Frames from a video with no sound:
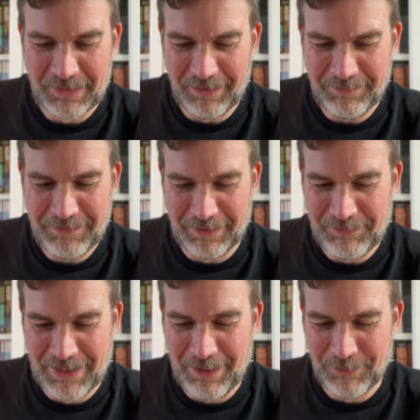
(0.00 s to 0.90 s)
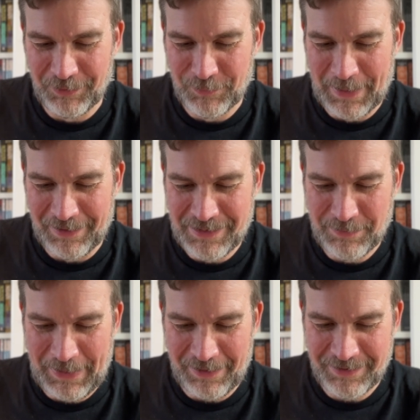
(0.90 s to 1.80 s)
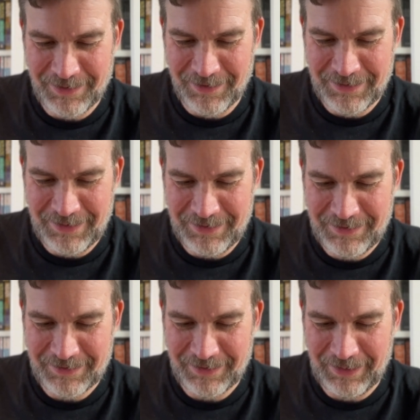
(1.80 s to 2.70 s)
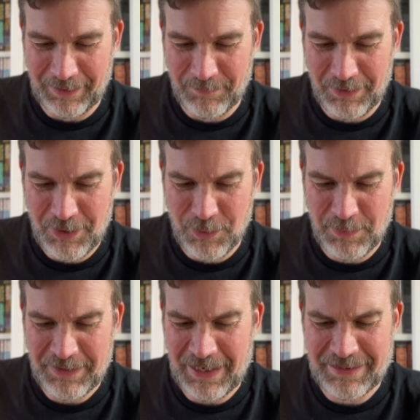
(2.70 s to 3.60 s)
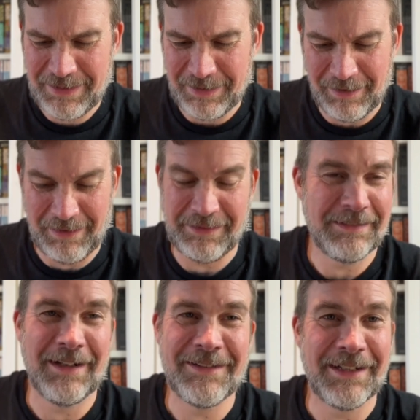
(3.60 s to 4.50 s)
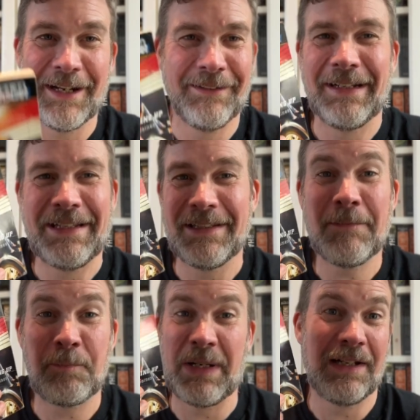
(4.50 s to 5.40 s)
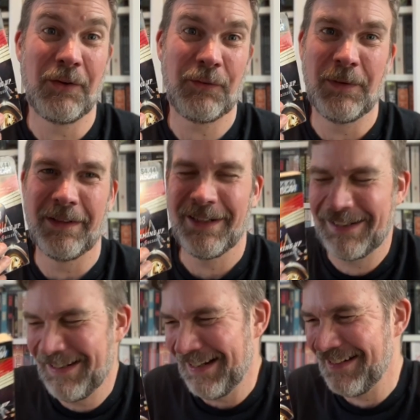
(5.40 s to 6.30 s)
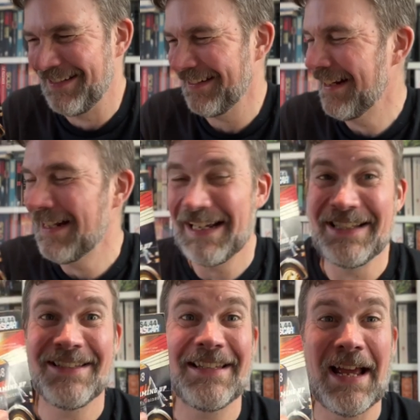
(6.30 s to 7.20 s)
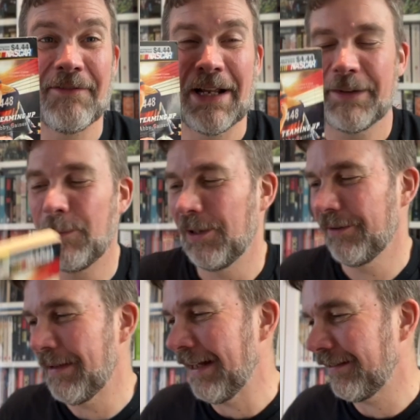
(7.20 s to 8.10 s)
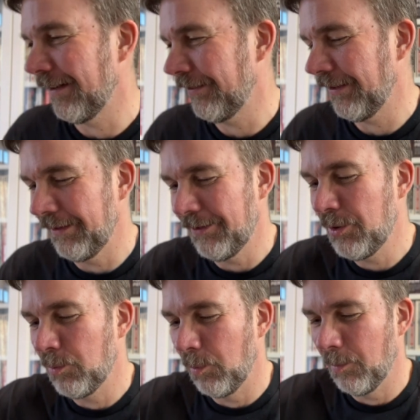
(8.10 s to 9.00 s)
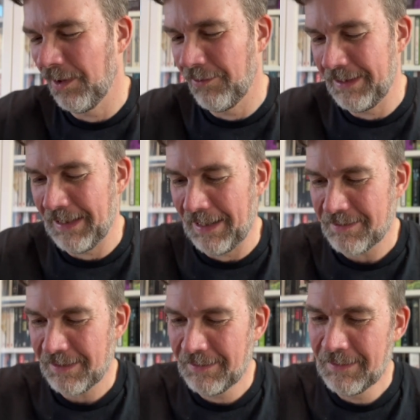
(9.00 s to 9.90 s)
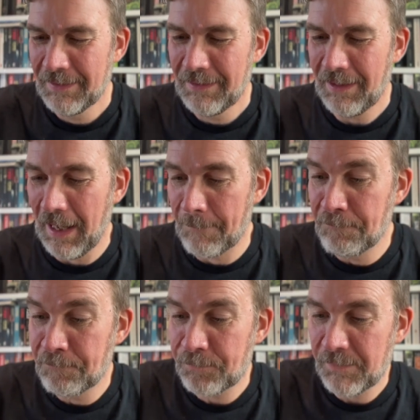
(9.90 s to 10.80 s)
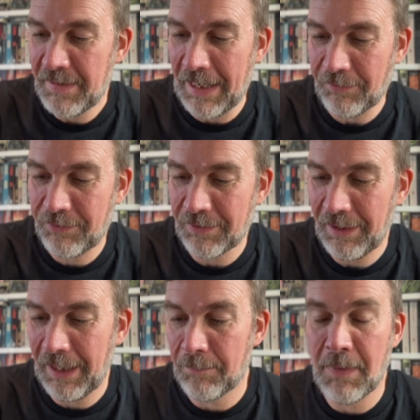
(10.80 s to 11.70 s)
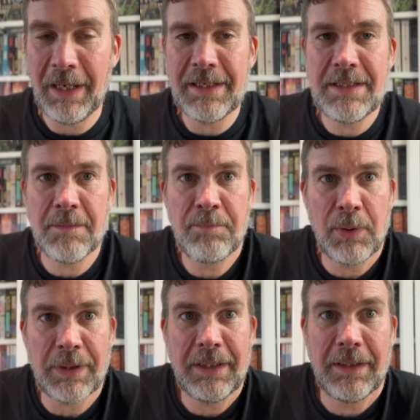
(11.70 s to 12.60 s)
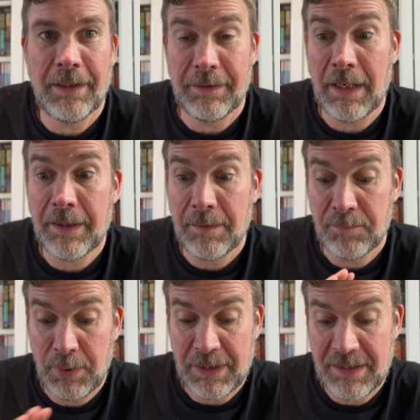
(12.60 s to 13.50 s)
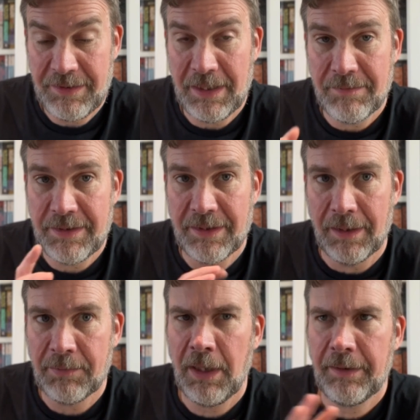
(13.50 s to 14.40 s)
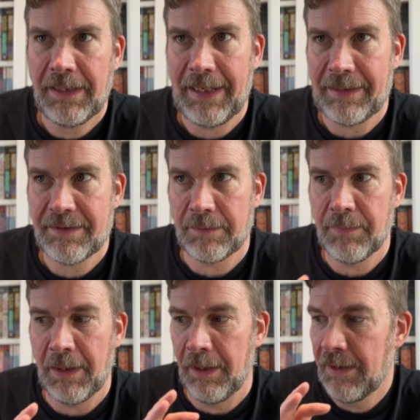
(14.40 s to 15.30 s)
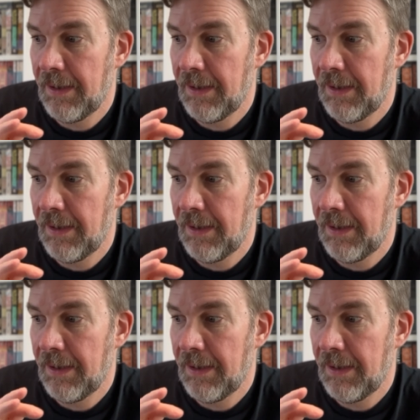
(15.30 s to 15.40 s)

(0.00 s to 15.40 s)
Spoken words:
I don't even know what it's about. It's about a scientist who pretends to... I don't know, but it looks fun. And it's set around the world of NASCAR, so who would want to read that? Next, a book in another book in the series that I'm kind of collecting, but